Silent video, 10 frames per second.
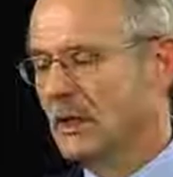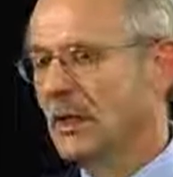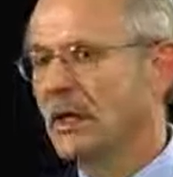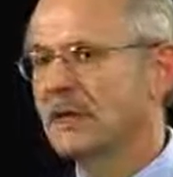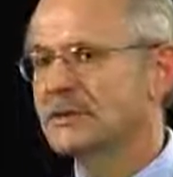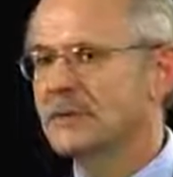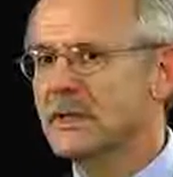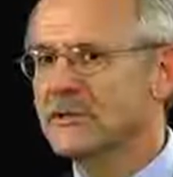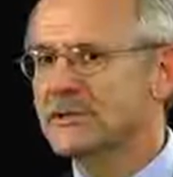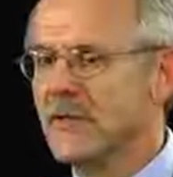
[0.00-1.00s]
And it's
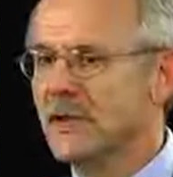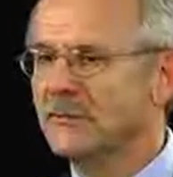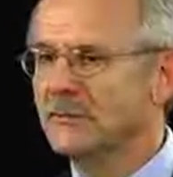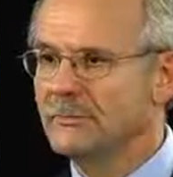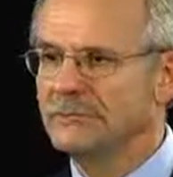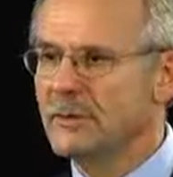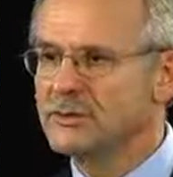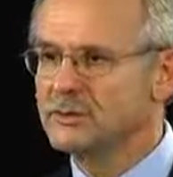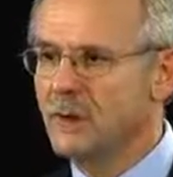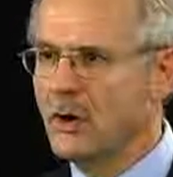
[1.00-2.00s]
because they have a very
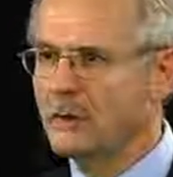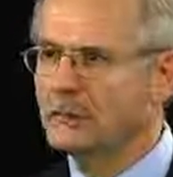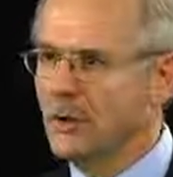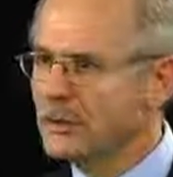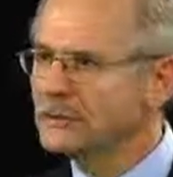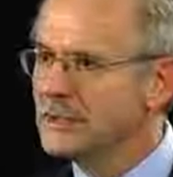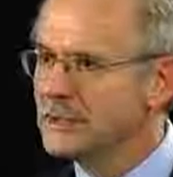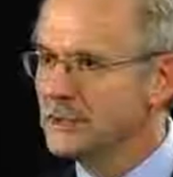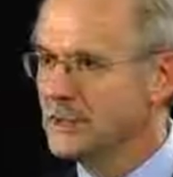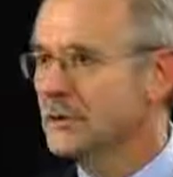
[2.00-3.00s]
strong loyalty
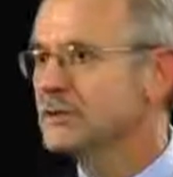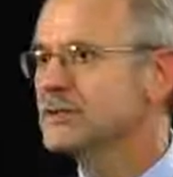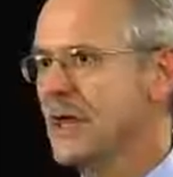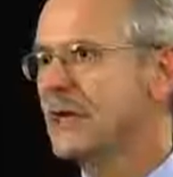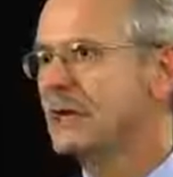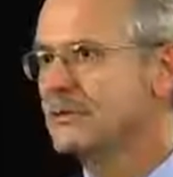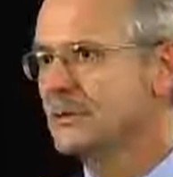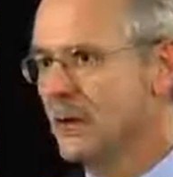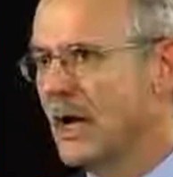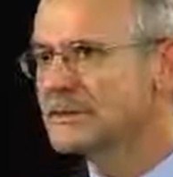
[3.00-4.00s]
and an understanding of
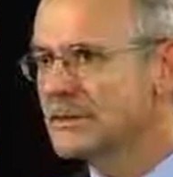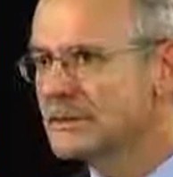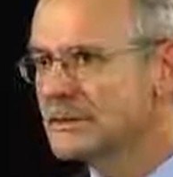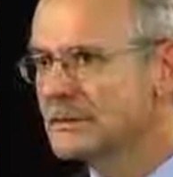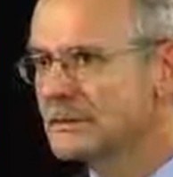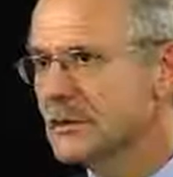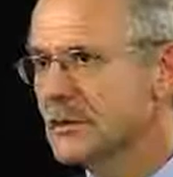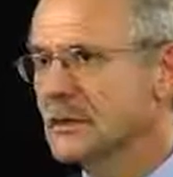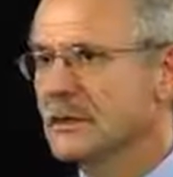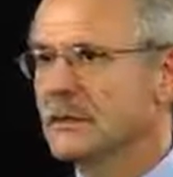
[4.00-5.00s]
the processes
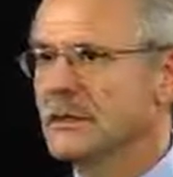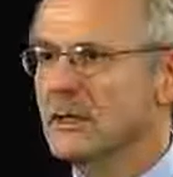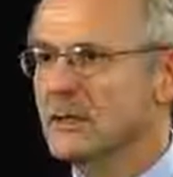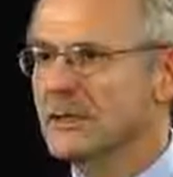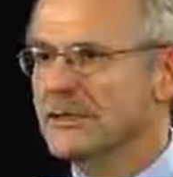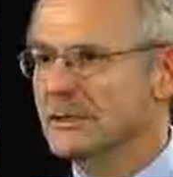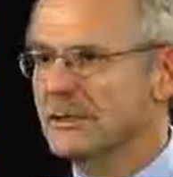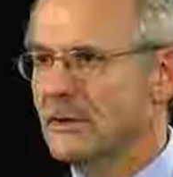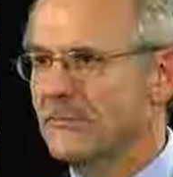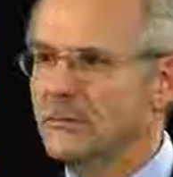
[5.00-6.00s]
in the areas that
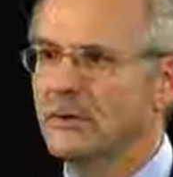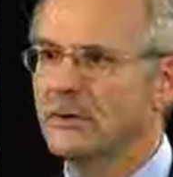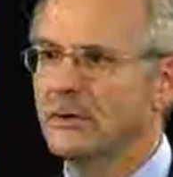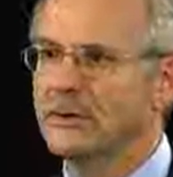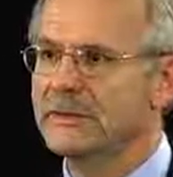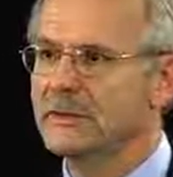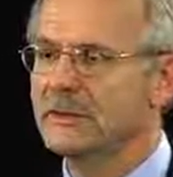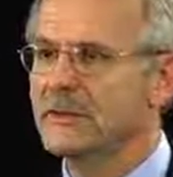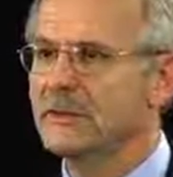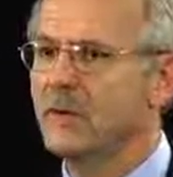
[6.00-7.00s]
they are familiar with,
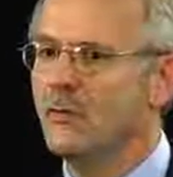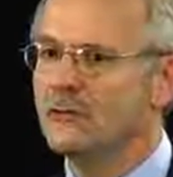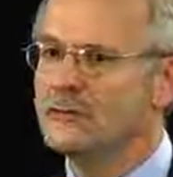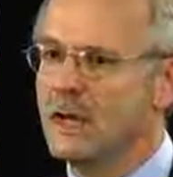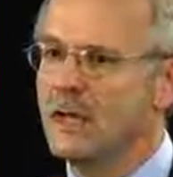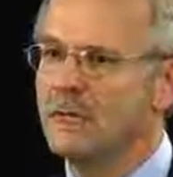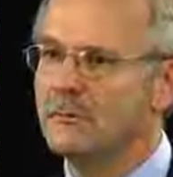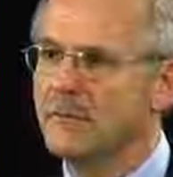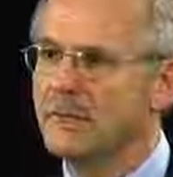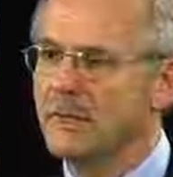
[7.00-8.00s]
and then over
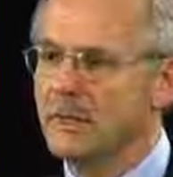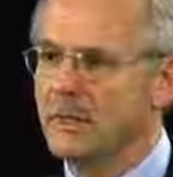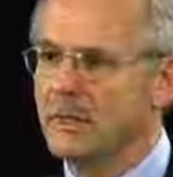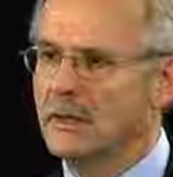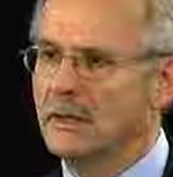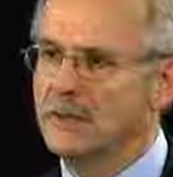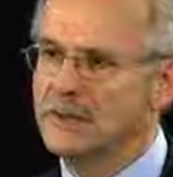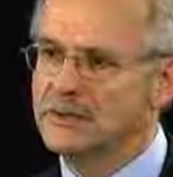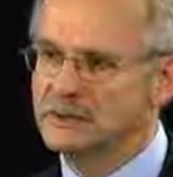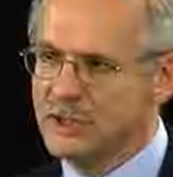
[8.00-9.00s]
time
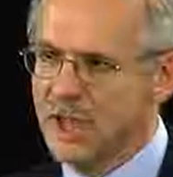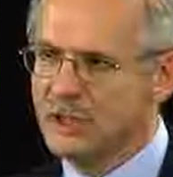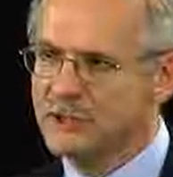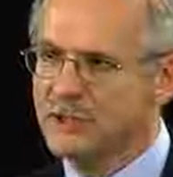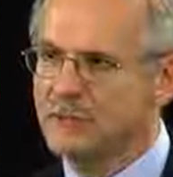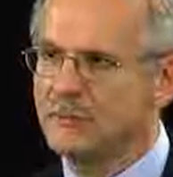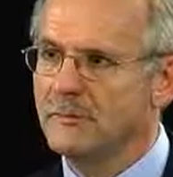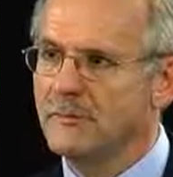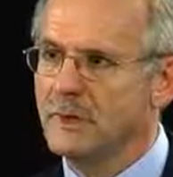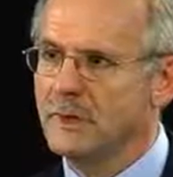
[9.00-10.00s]
we challenge
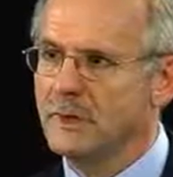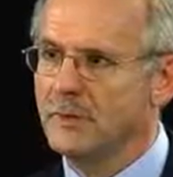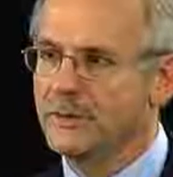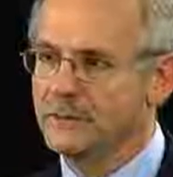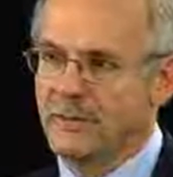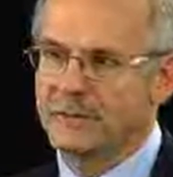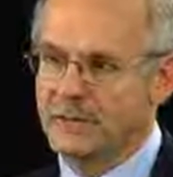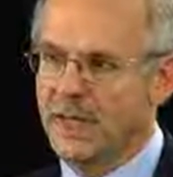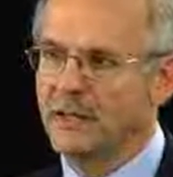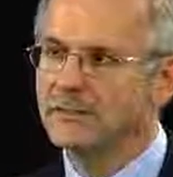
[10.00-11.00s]
them with our
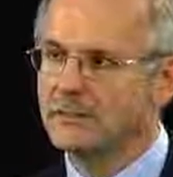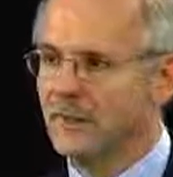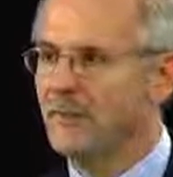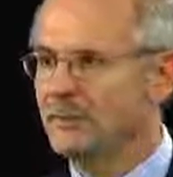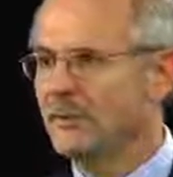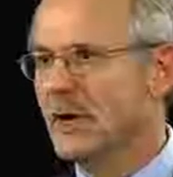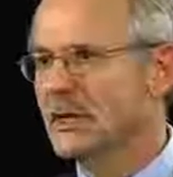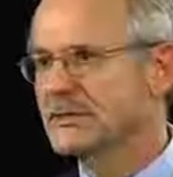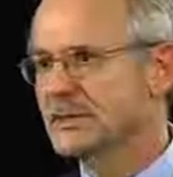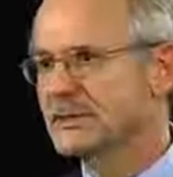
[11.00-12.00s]
talent development
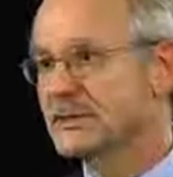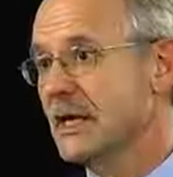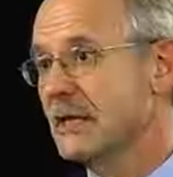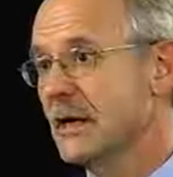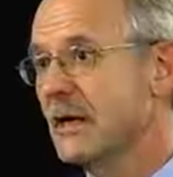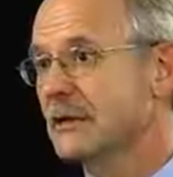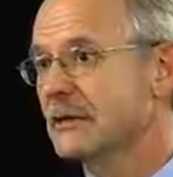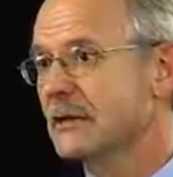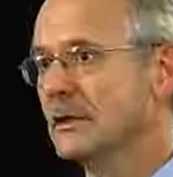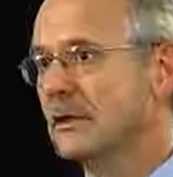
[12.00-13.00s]
process to take
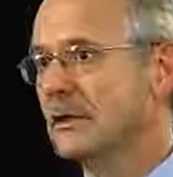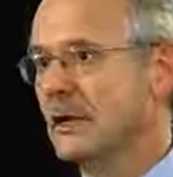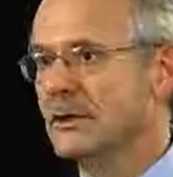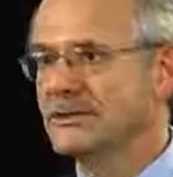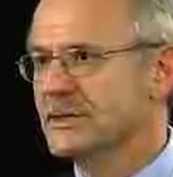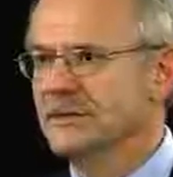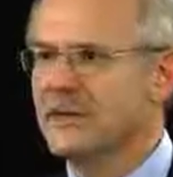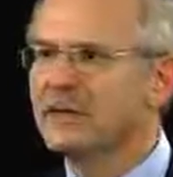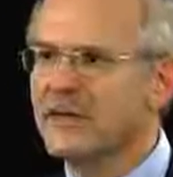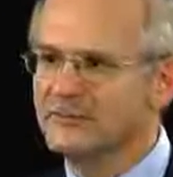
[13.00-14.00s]
on areas that they're
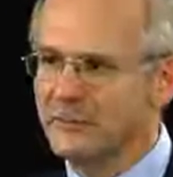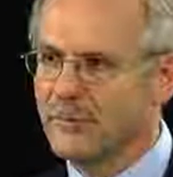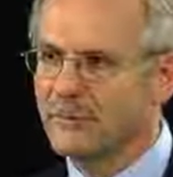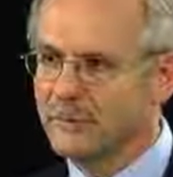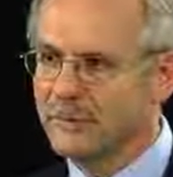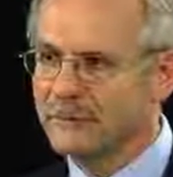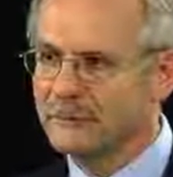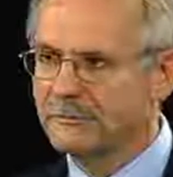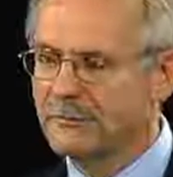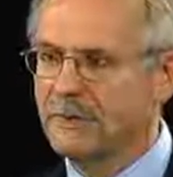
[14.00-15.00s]
not that familiar
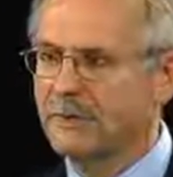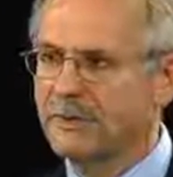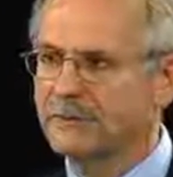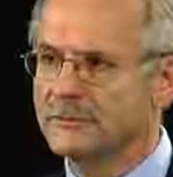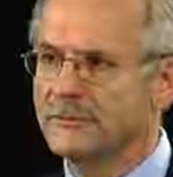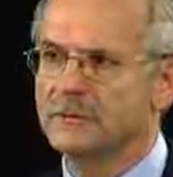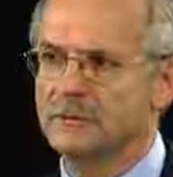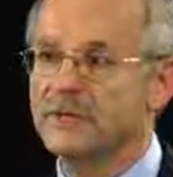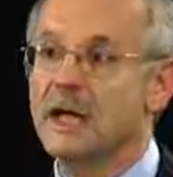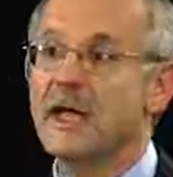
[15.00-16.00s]
with, but
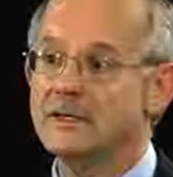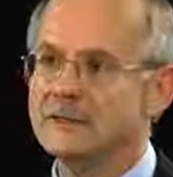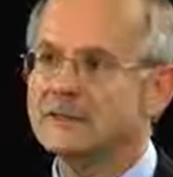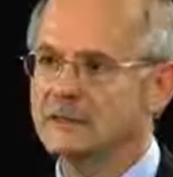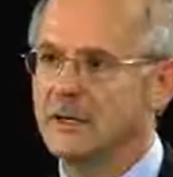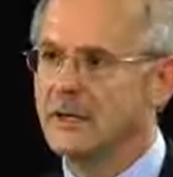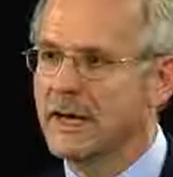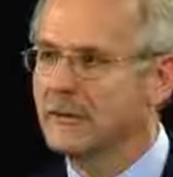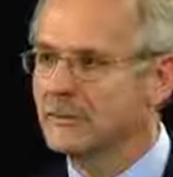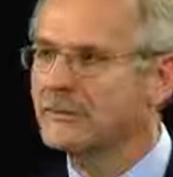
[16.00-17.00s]
with guidance are
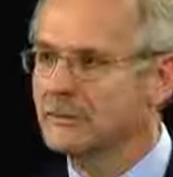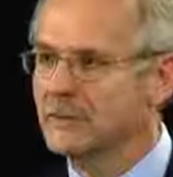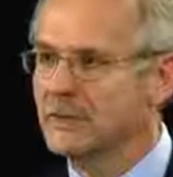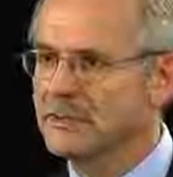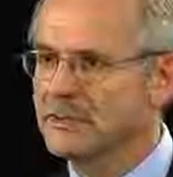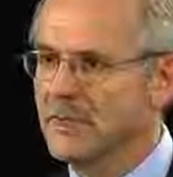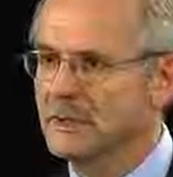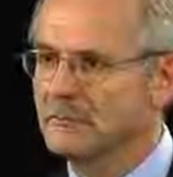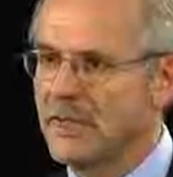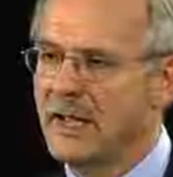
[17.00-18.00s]
able to, because
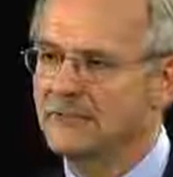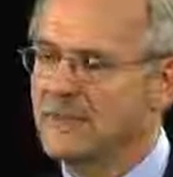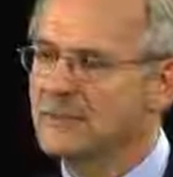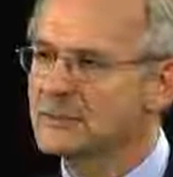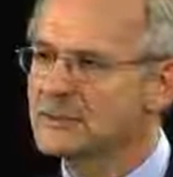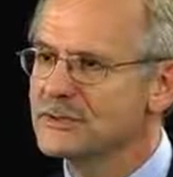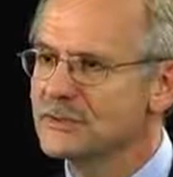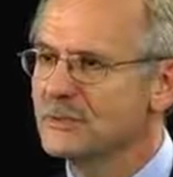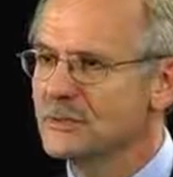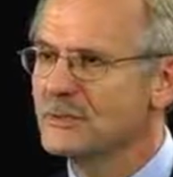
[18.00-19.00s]
they have the interest
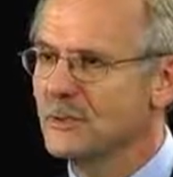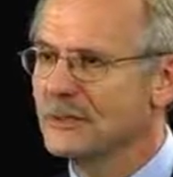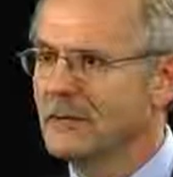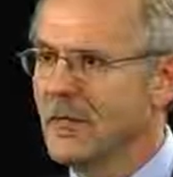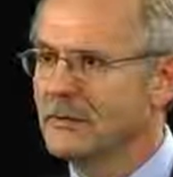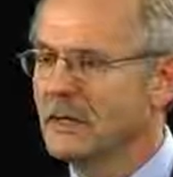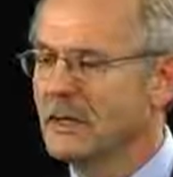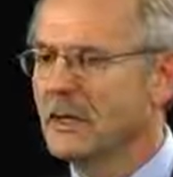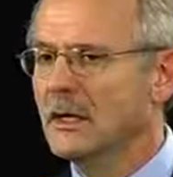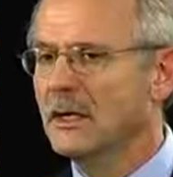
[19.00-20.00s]
in doing that.
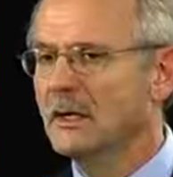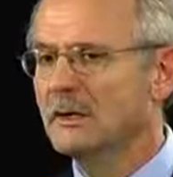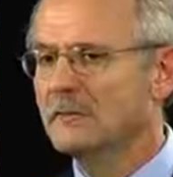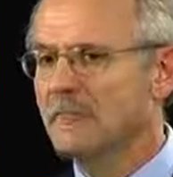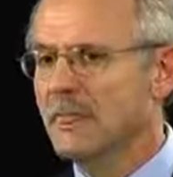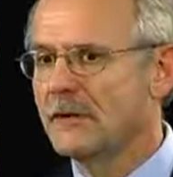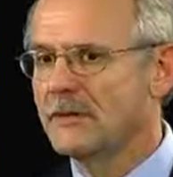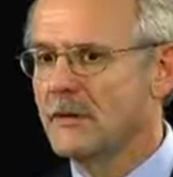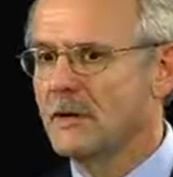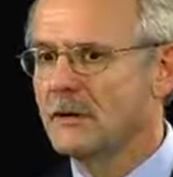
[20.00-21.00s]
I
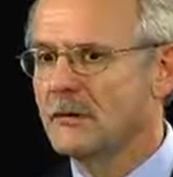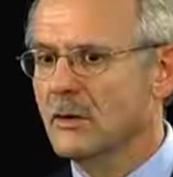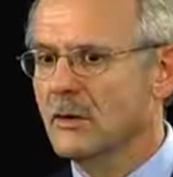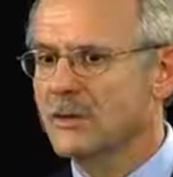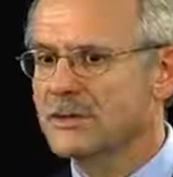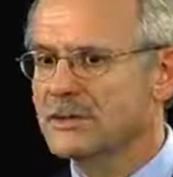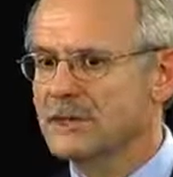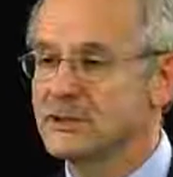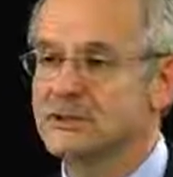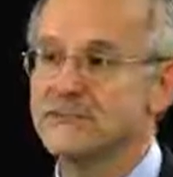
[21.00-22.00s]
think our
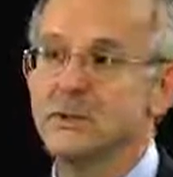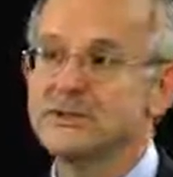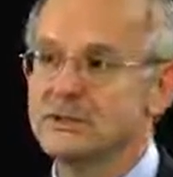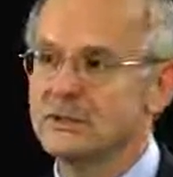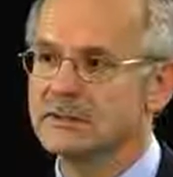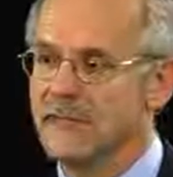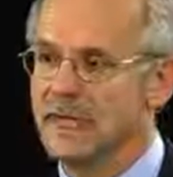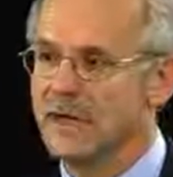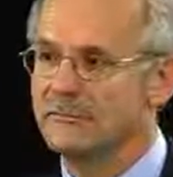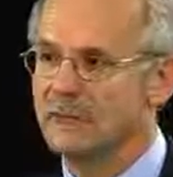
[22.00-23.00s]
organization is fortunate to have